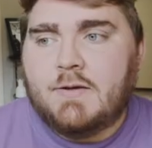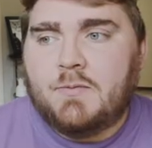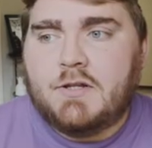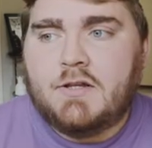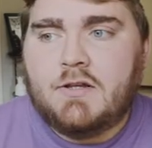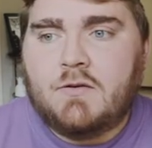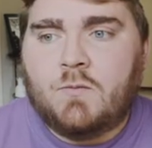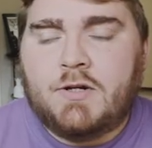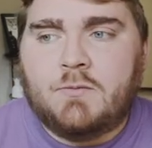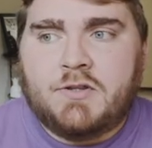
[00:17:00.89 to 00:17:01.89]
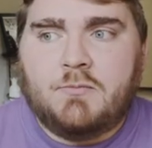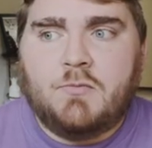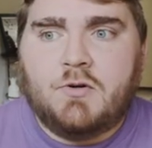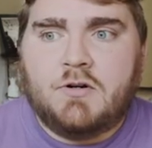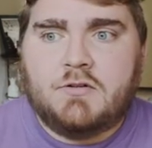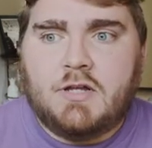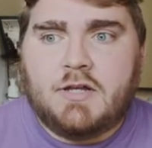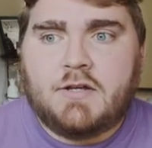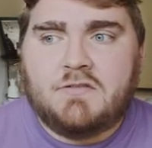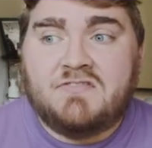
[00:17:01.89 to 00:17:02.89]
They really went with a more
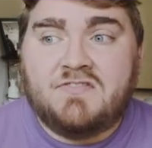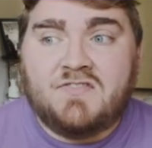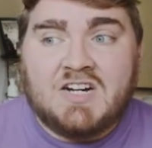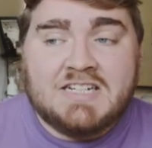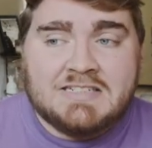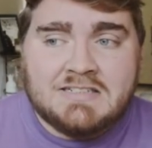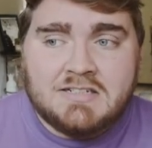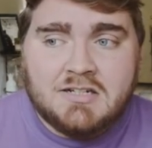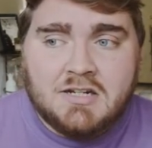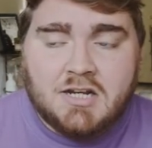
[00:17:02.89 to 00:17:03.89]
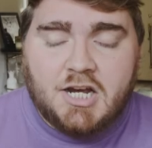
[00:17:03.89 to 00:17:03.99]
like fun,